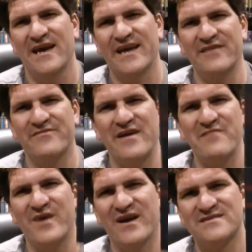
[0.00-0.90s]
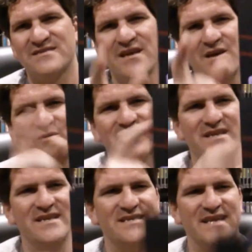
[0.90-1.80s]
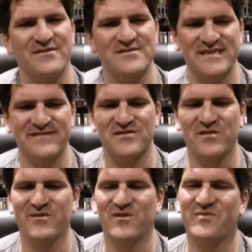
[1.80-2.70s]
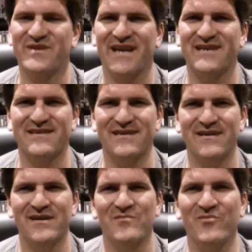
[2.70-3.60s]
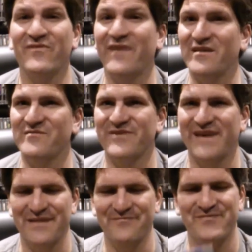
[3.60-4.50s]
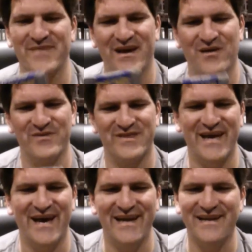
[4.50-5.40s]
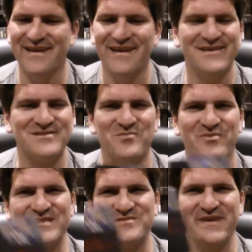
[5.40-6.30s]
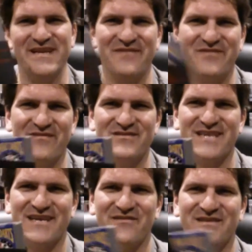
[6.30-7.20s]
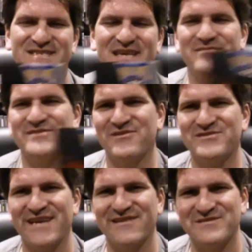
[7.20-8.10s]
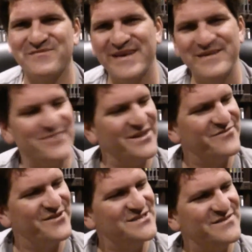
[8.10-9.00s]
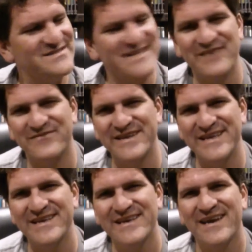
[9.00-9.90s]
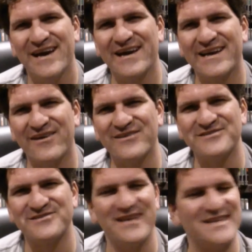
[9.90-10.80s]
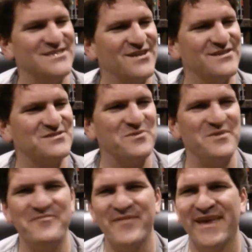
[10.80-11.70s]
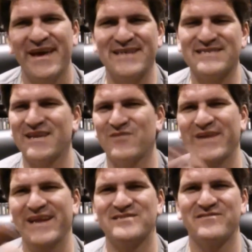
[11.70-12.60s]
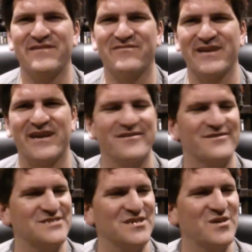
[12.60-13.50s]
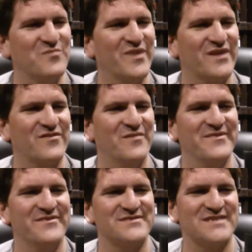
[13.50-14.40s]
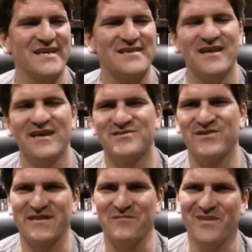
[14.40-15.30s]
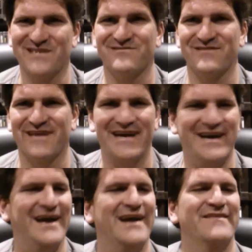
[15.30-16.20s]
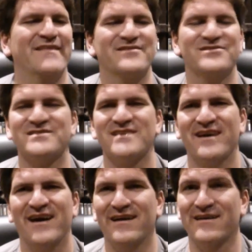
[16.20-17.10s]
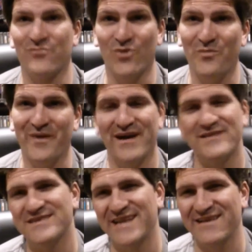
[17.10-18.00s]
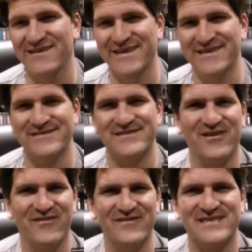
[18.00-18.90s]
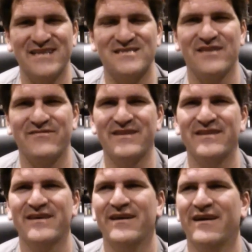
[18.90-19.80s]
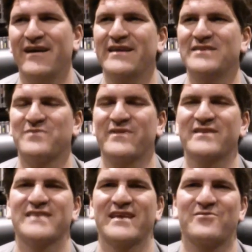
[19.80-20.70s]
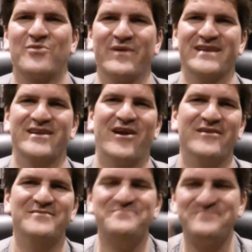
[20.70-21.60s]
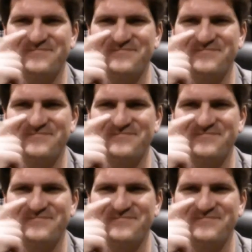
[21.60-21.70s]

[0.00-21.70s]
Again, five bucks with a Nintendo sleeve, so I'll be able to protect a more valuable game uh, with that. So pretty sweet. If you haven't checked out this game, you should go check out some gameplay footage of it. It's kind of funny. Uh, character selection on this one has like a range of different characters that you can pick from, and there's like sort of like the muscle guy, and then there's uh, like robots and aliens and all this kind of stuff, and uh, each one that's like throwing a dart